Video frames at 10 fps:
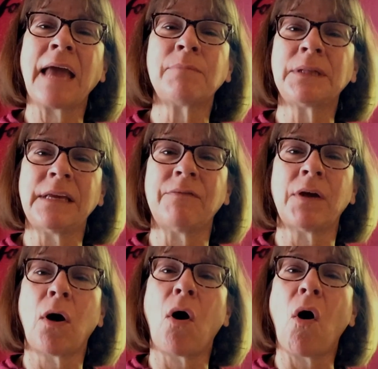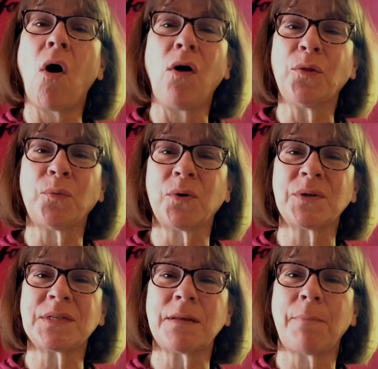and believing all the
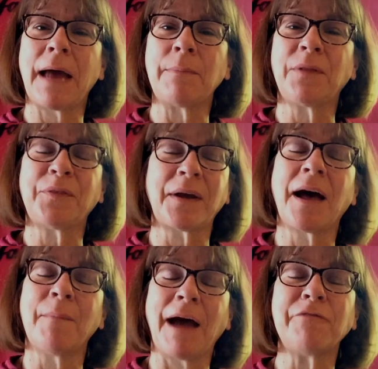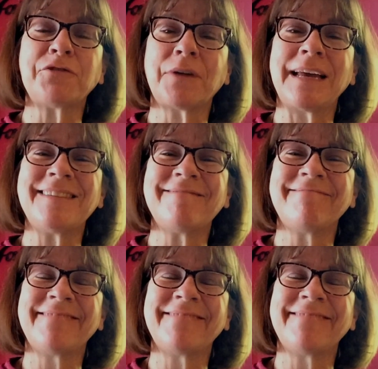words in the Bible that come after it.